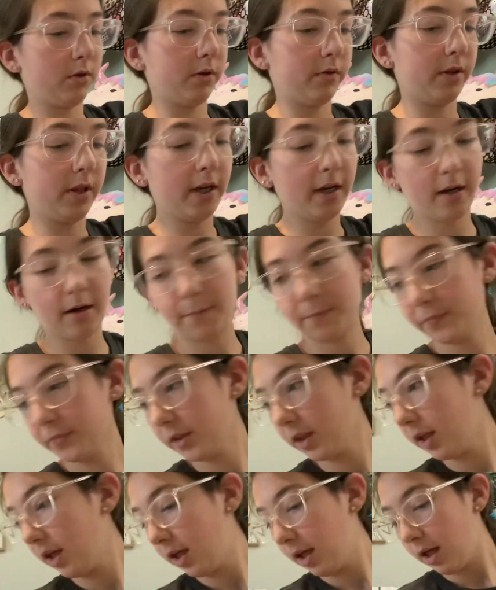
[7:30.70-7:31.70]
There.
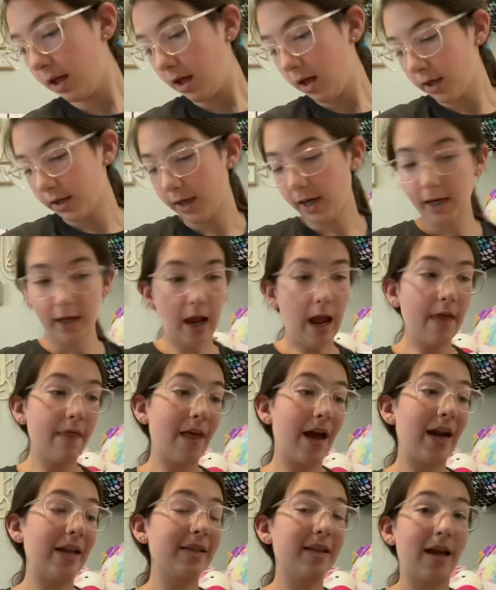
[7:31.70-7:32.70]
Okay, and
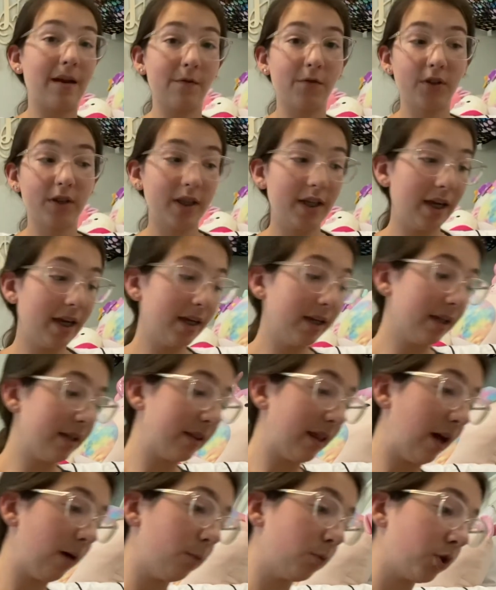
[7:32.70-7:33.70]
that is everything
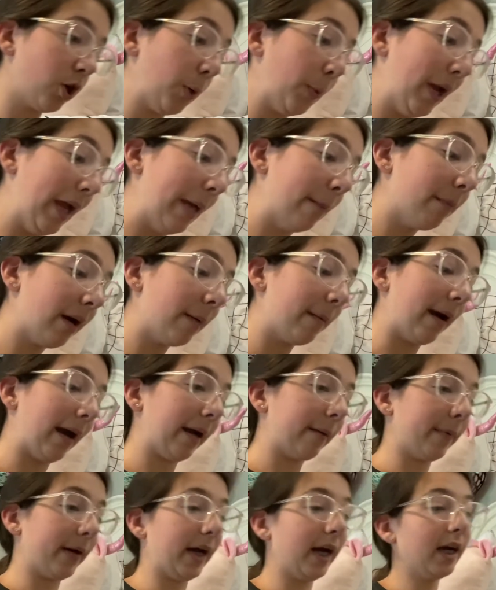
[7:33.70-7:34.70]
that will go in my
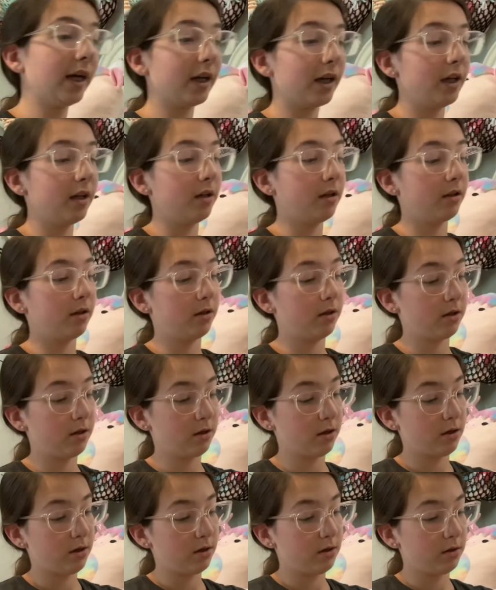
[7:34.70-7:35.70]
backpack.
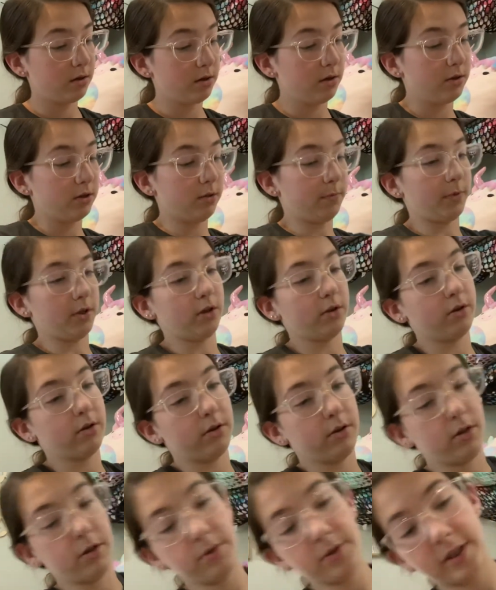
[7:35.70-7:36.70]
I'm gonna
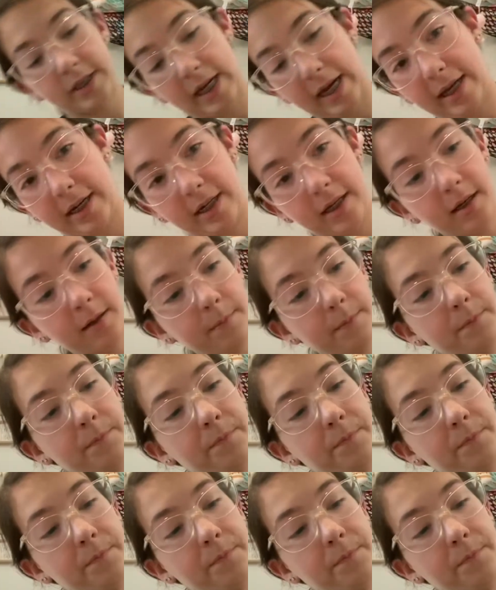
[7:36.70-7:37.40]
close that up.